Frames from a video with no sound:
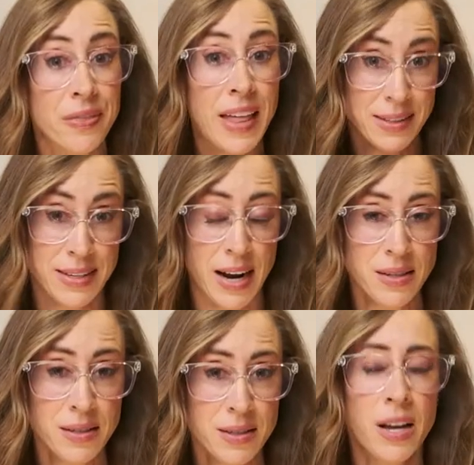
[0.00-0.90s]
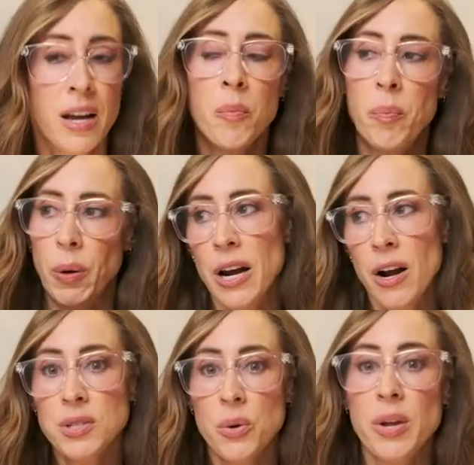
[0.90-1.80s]
That's nice. But
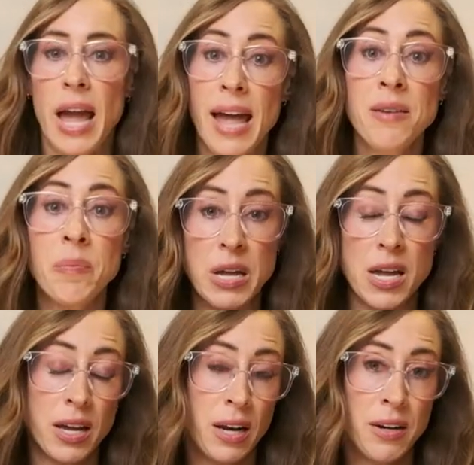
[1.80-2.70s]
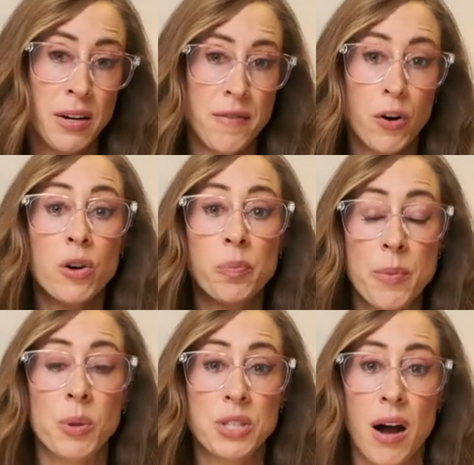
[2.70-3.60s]
it also can be, and I've heard
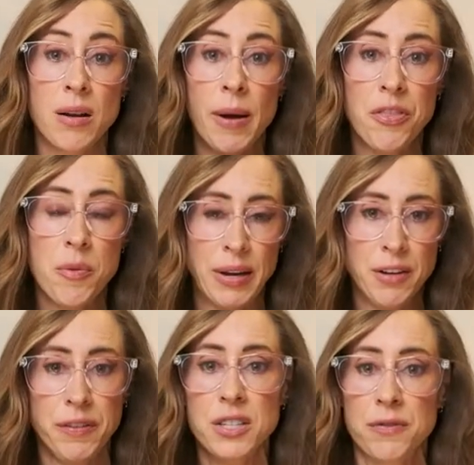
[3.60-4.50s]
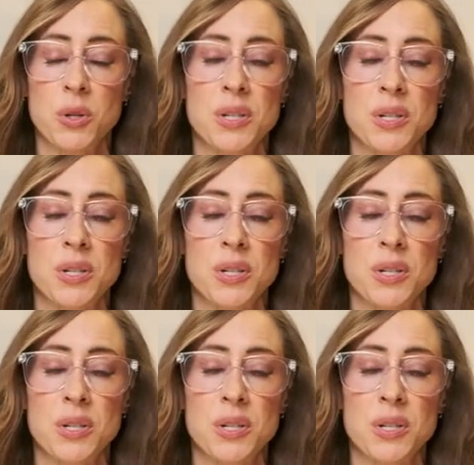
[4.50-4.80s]
people talk about the benefits for